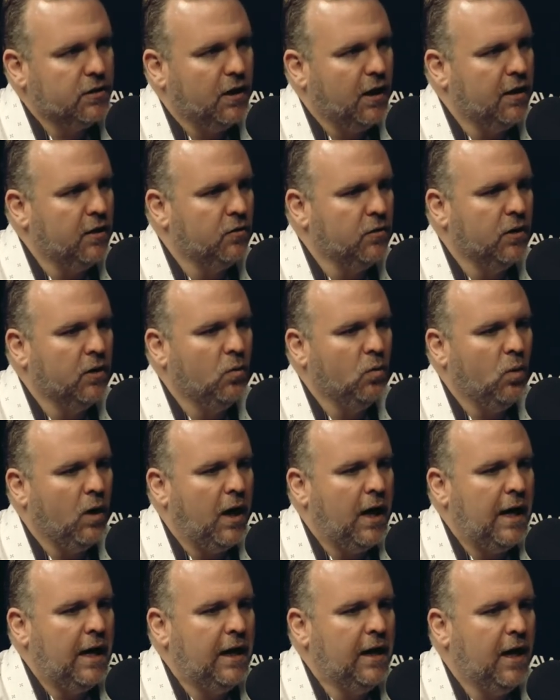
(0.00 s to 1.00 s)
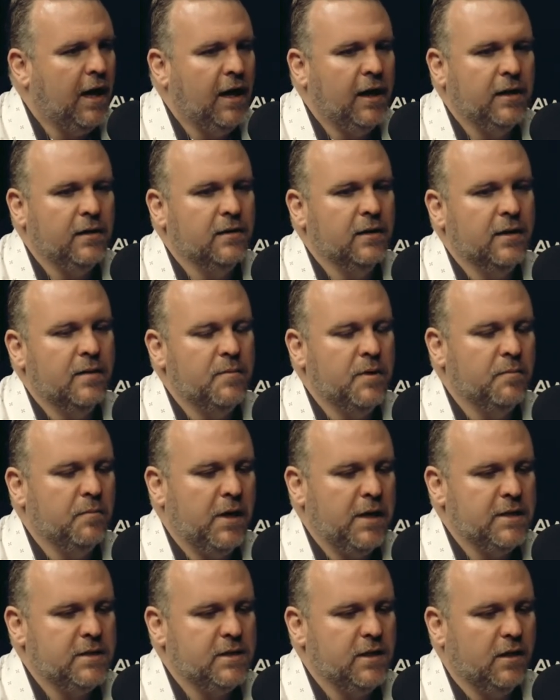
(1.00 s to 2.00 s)
I don't know why I limit
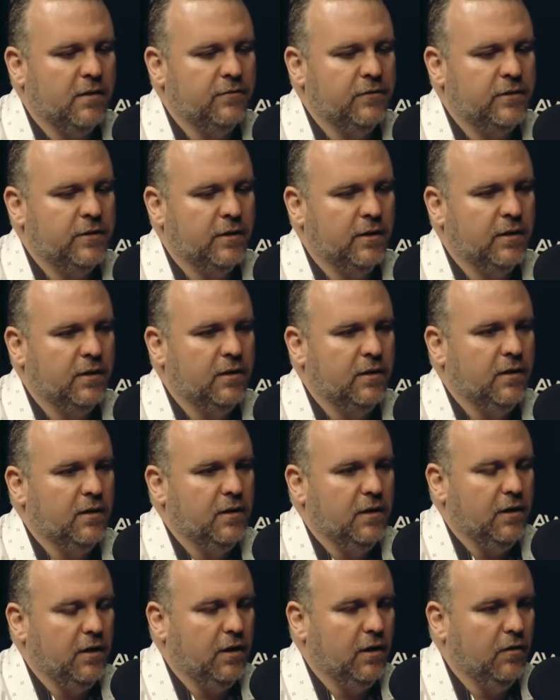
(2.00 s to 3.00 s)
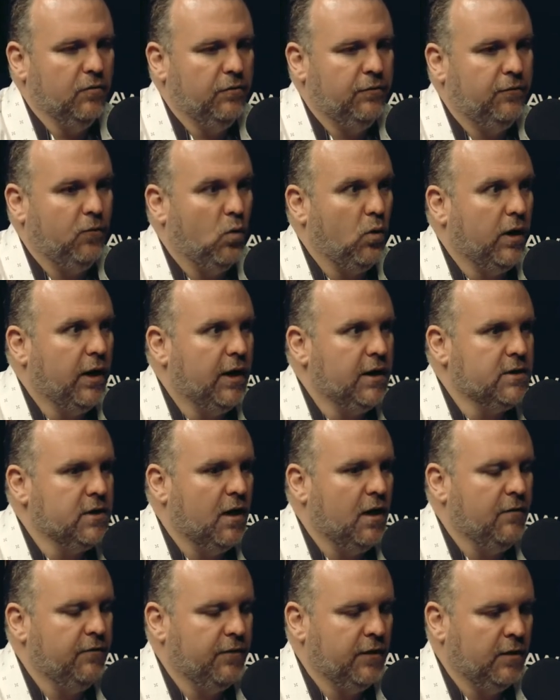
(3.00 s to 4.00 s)
myself to, you know, four days
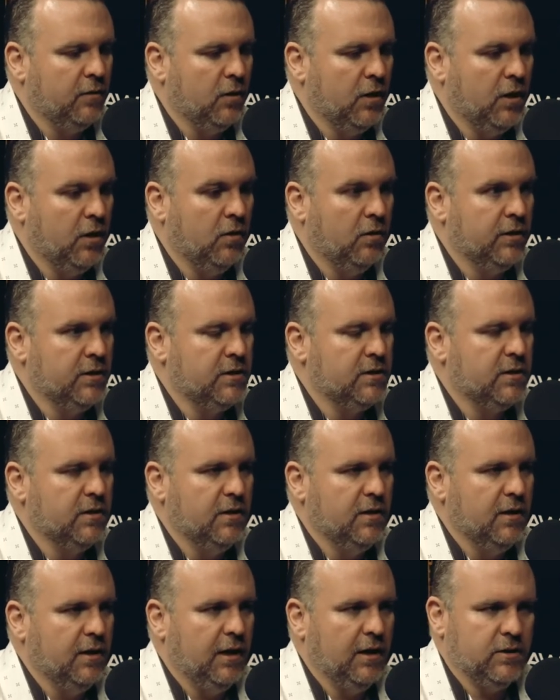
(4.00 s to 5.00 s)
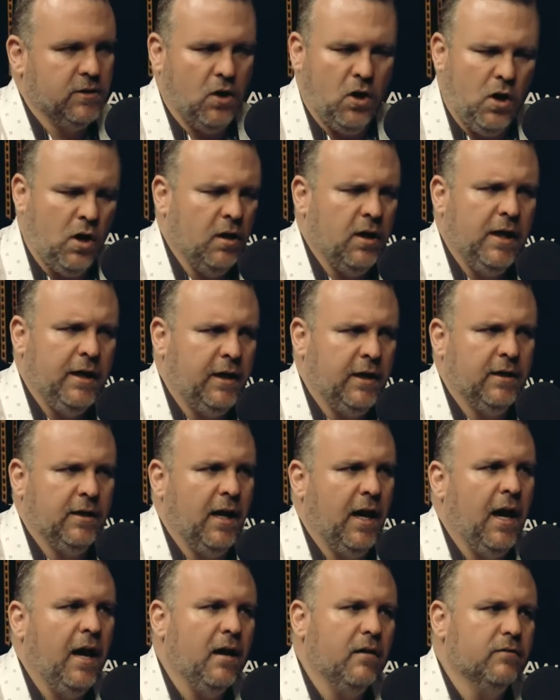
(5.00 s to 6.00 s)
off in a row as as all I can
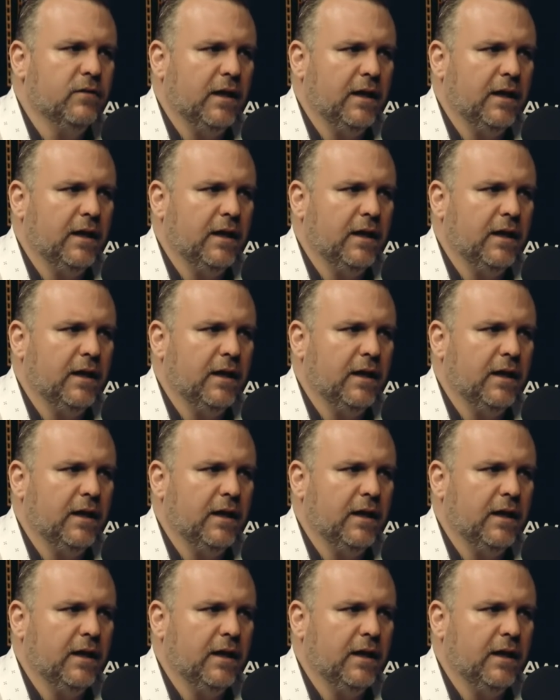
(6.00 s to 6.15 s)
have.